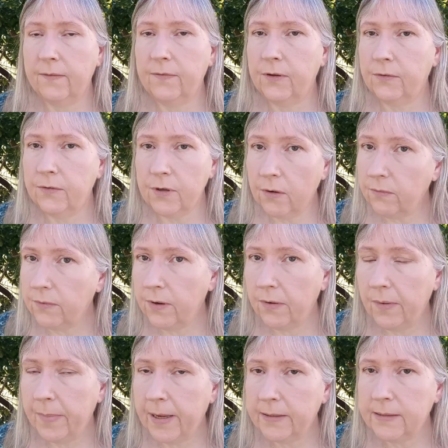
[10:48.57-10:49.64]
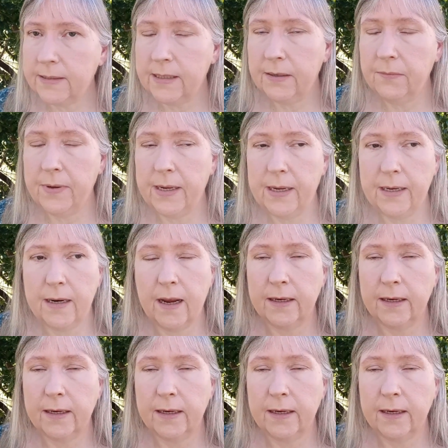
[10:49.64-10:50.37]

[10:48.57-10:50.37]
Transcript: if you don't know about seaweed,